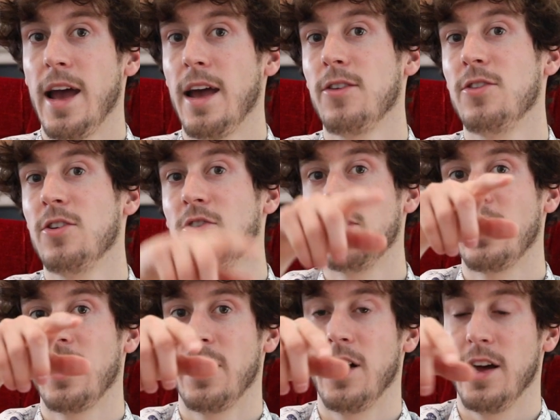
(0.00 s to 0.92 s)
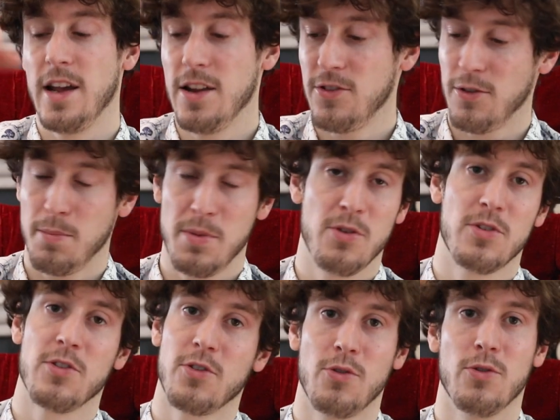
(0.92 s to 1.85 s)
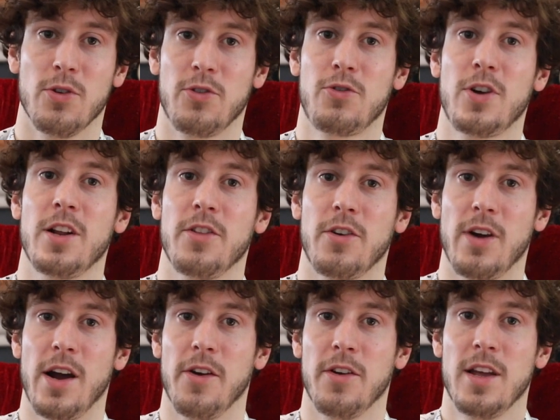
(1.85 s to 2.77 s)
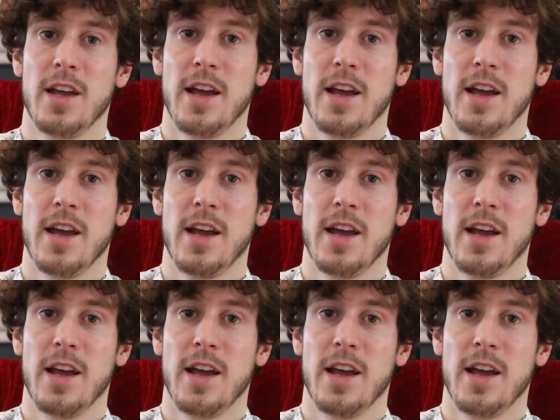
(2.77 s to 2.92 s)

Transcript: as the engine got hot, it just puked its coolant straight on the ground,